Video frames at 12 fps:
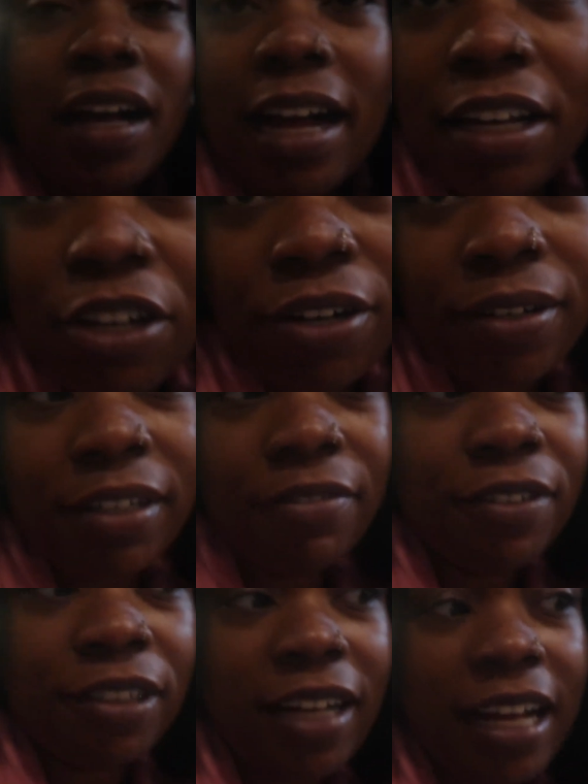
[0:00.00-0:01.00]
kind of already
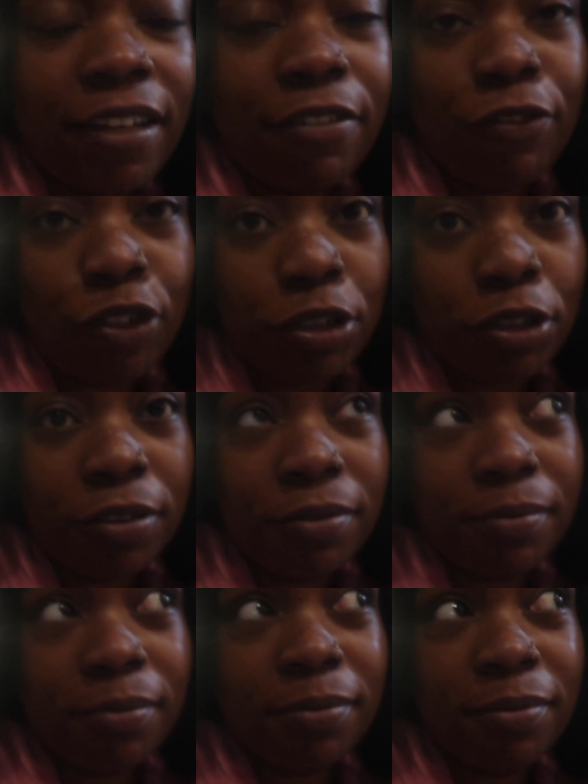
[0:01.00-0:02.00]
feel kind of full,
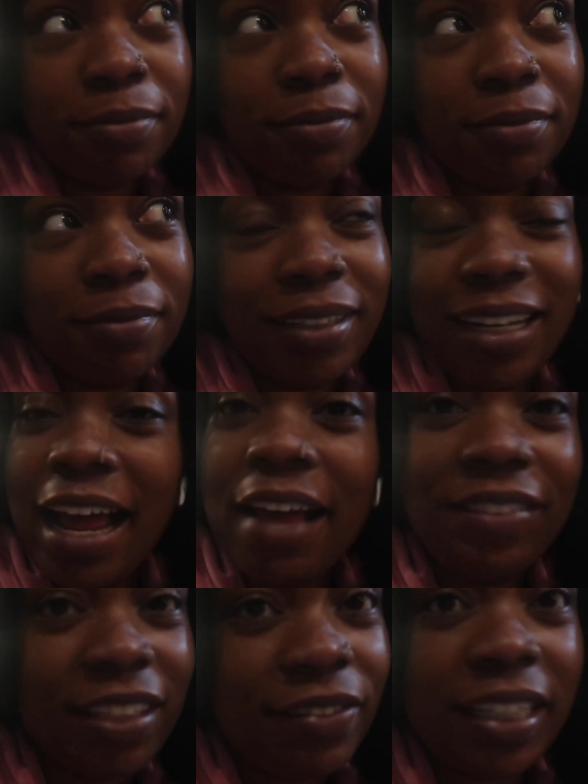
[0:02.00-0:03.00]
and I
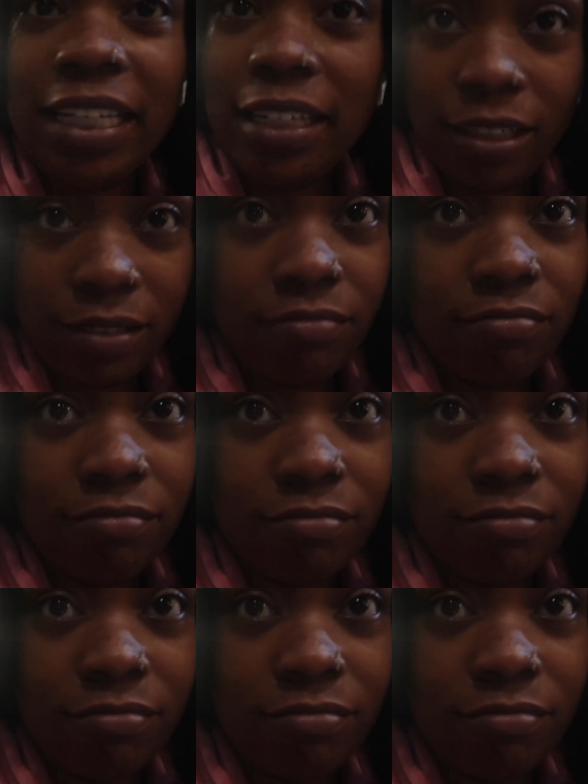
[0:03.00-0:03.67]
haven't even eaten.